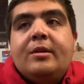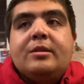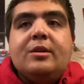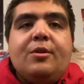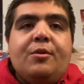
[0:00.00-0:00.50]

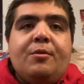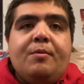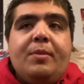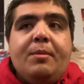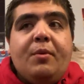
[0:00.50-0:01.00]
So
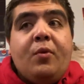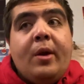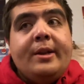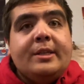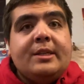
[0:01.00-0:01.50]
before
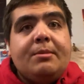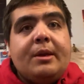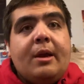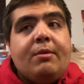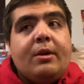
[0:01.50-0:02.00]
I did
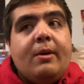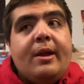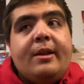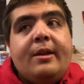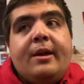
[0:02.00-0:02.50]
something I
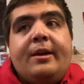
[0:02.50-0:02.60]
regretted,